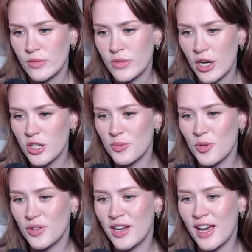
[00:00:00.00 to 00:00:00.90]
There's
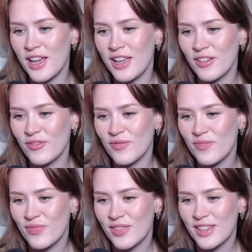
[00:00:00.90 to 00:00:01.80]
Moon Knight.
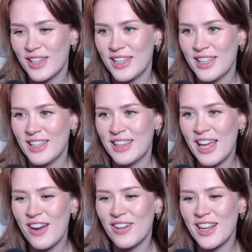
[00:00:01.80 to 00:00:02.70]

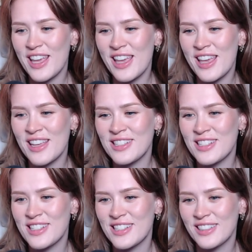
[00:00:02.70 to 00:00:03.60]
There it
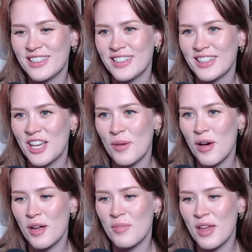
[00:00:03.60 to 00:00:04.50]
is. Come
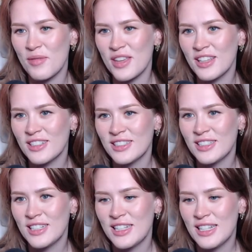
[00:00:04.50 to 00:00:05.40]
on, baby.
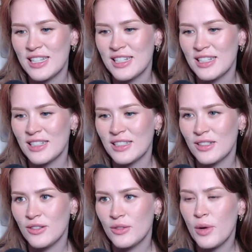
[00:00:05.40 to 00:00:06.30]

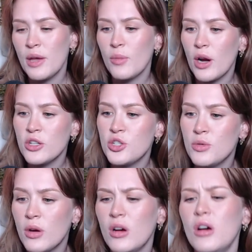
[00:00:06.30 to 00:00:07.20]
Wait, why aren't you?
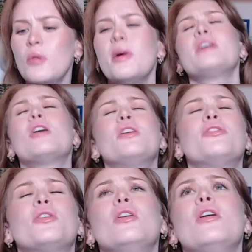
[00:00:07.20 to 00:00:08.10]
Oh my god,
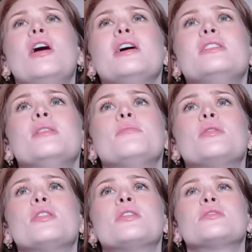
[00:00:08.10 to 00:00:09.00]
they're all odd
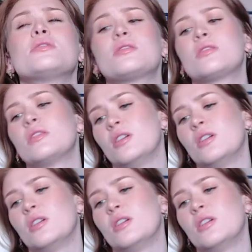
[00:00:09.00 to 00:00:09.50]
numbers.